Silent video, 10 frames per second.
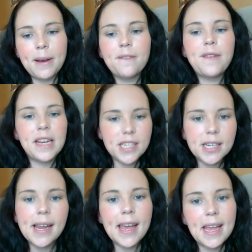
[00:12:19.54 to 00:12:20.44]

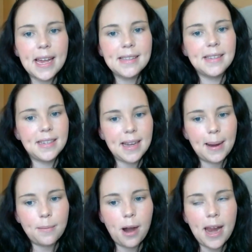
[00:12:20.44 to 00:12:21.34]
eventually it did
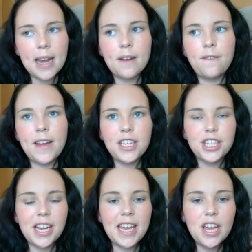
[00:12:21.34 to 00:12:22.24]
come right, and
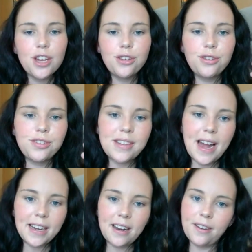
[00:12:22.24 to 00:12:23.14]
eventually you
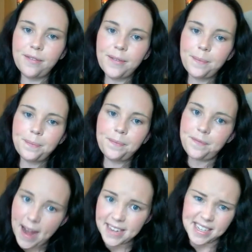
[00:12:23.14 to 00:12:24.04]
start kind of
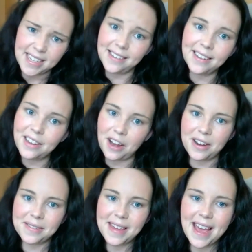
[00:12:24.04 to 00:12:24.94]
farting kind
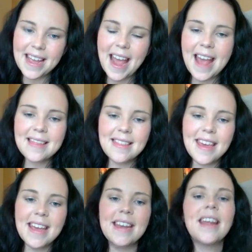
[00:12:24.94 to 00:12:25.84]
of thing. And
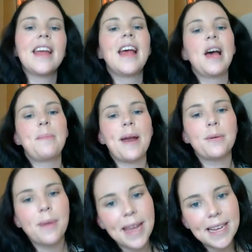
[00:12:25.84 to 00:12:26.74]
then about a
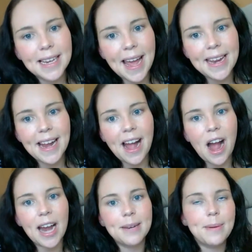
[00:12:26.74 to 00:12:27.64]
week later,
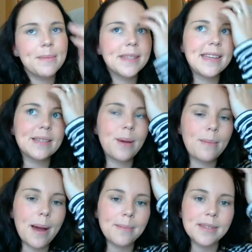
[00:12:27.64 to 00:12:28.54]
I remember texting my
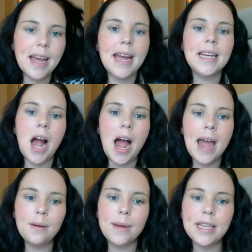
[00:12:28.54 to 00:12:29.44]
mum saying,
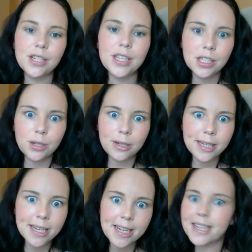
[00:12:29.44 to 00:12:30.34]
I went to the
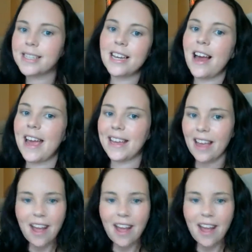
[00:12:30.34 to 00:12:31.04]
toilet.